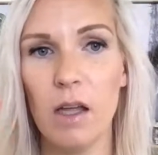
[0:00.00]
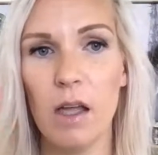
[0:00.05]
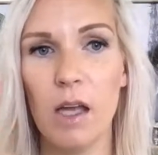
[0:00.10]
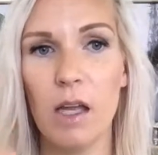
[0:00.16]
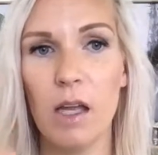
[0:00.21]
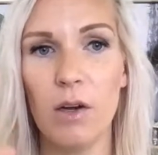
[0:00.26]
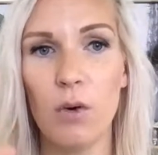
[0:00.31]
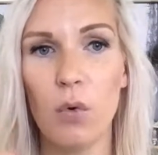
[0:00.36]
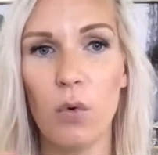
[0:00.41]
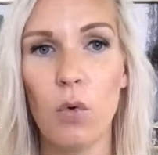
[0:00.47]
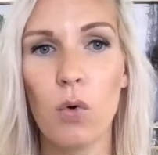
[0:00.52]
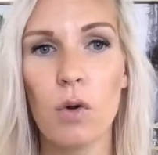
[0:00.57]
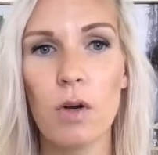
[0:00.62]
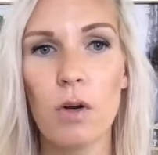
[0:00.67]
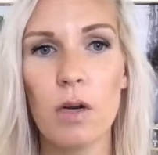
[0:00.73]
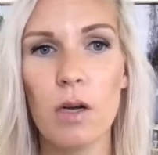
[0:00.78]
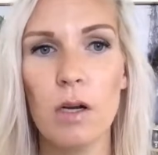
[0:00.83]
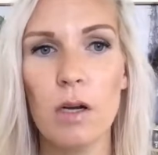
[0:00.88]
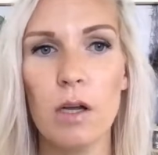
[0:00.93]
in
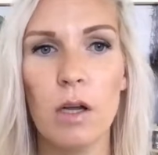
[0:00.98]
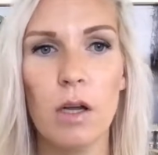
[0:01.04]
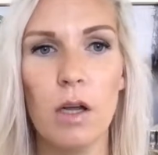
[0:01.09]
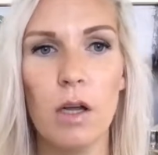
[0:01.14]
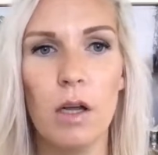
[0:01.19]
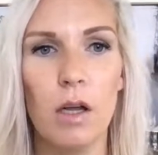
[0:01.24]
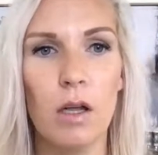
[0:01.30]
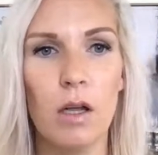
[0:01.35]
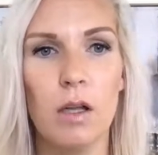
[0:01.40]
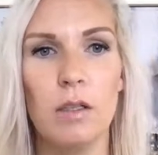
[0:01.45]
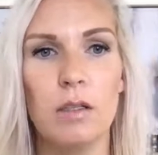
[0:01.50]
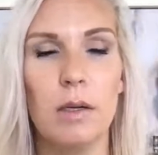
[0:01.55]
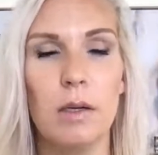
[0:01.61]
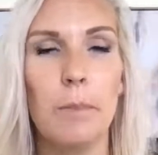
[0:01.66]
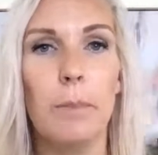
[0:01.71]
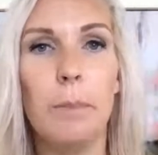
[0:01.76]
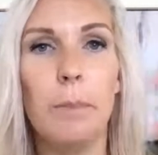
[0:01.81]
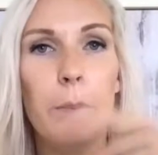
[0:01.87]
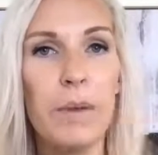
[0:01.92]
order to
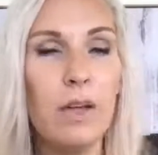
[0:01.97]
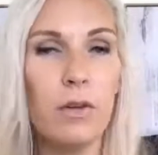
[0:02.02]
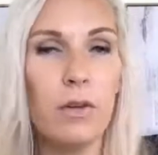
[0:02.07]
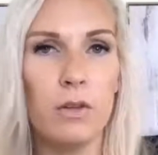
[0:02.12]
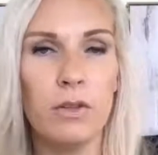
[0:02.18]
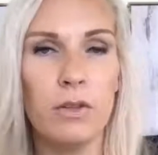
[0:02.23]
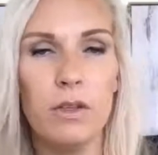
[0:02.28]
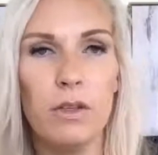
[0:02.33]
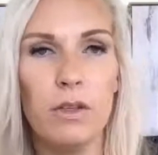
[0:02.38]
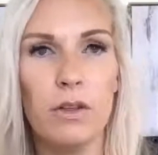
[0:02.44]
build